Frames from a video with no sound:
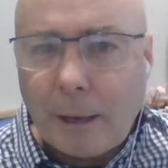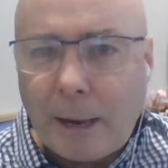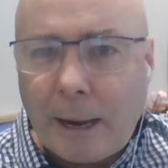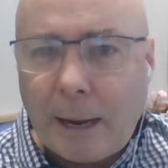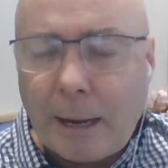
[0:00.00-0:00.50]

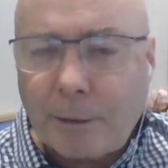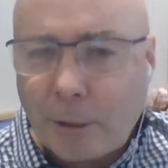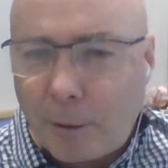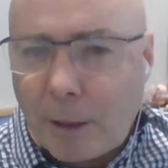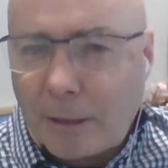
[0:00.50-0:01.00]
And
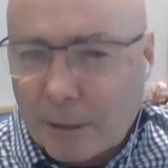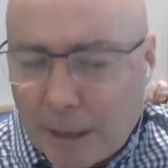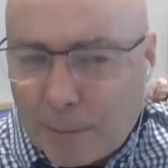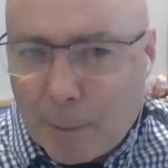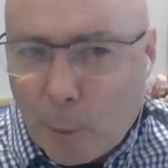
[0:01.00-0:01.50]
so they
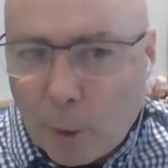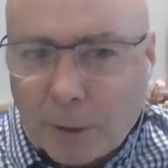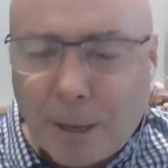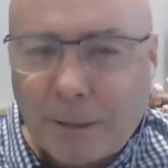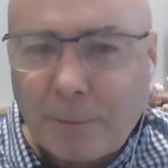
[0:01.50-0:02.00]
seem to be more
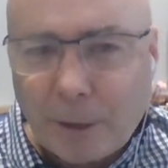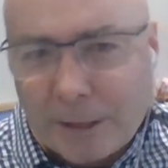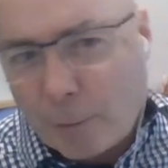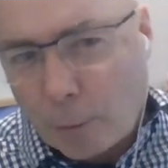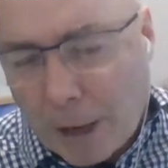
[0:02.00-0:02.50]
expensive. Like
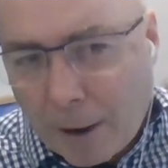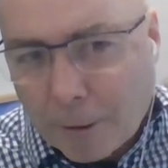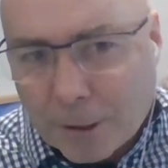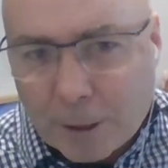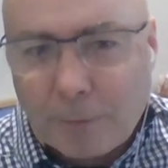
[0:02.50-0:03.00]
the actual car
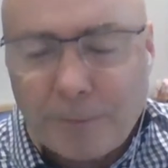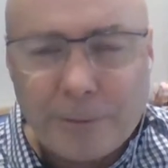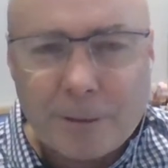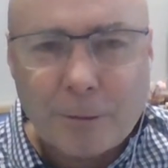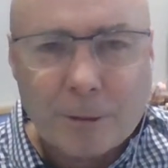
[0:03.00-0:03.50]
itself
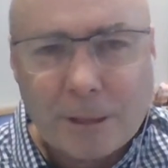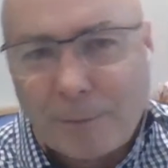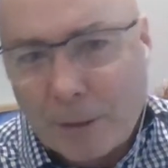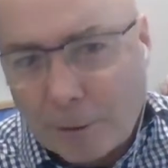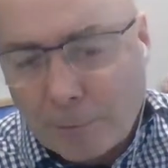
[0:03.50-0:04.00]
is sort of
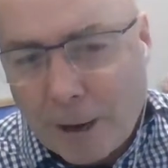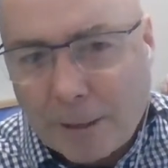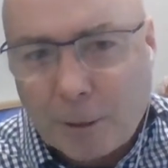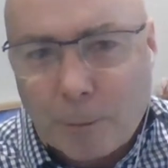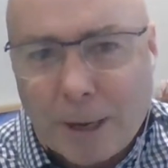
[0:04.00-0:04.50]
70 odd
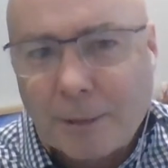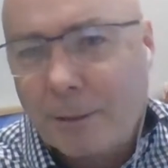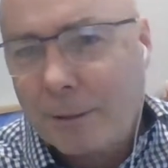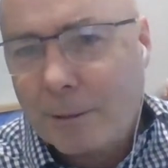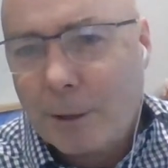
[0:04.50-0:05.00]
grand
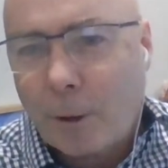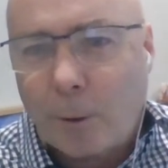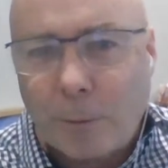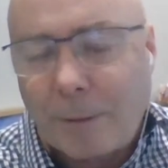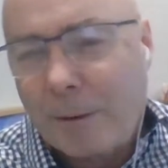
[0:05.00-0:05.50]
US. And
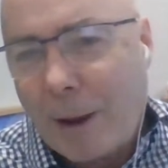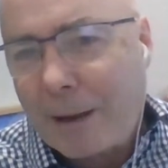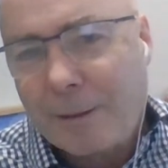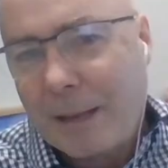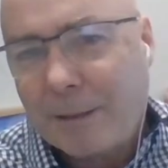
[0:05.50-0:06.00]
so then you
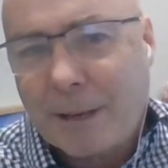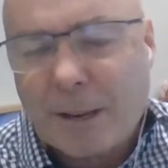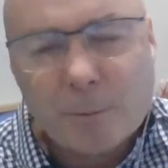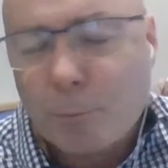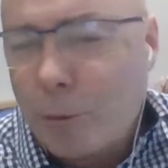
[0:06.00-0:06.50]
add things
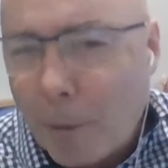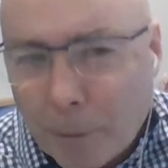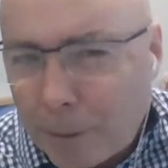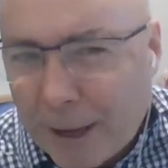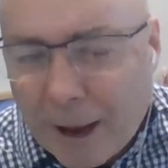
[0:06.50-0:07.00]
in, it's
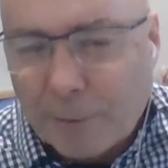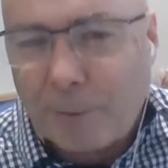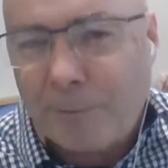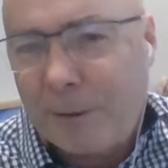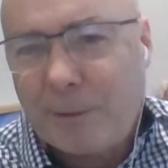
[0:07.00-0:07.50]
probably
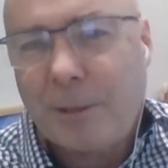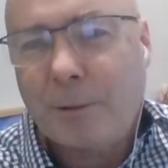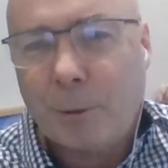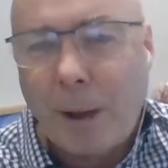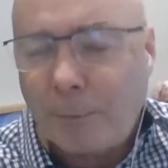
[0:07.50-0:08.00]
150 to
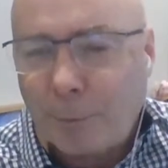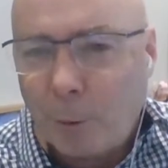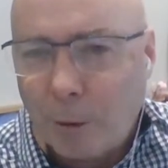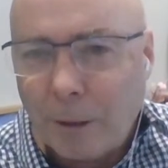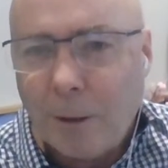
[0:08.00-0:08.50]

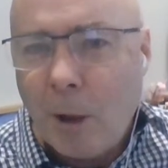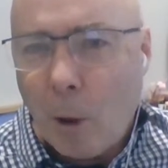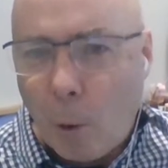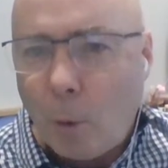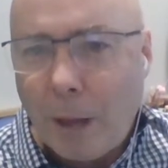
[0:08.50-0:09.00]
200
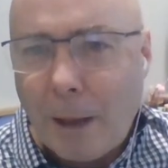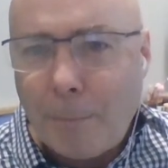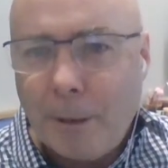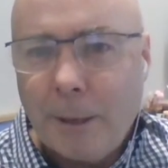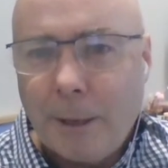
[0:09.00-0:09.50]
all
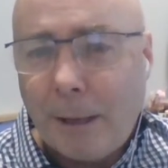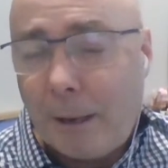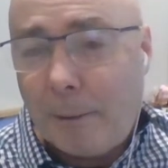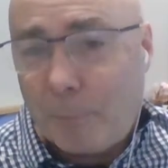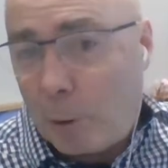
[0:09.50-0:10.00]
up
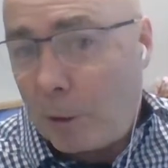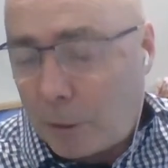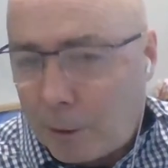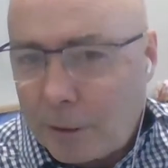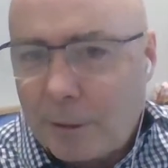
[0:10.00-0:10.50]
US
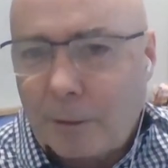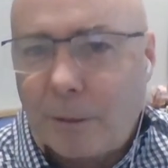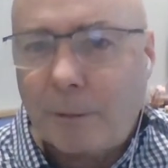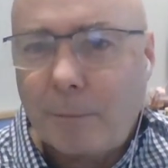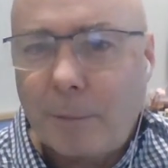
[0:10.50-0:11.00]
dollars
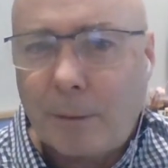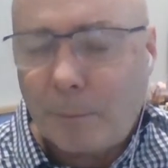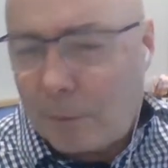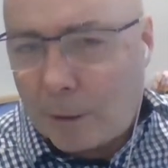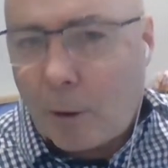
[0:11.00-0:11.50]
that
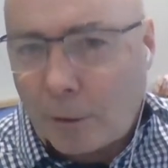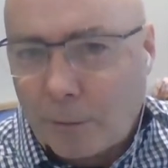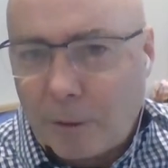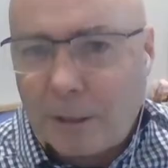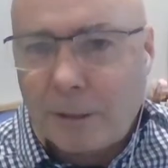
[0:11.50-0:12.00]
the
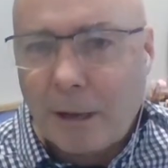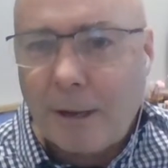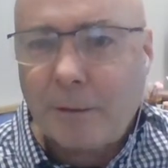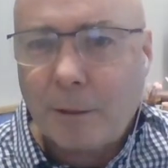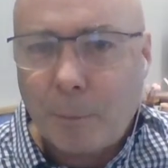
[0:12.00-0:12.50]
cost of these
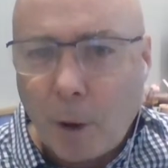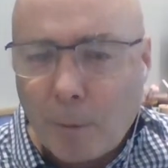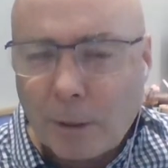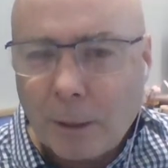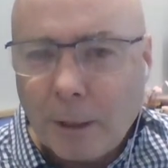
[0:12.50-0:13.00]
cars at the
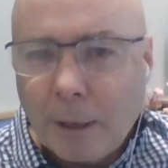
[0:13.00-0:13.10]
moment.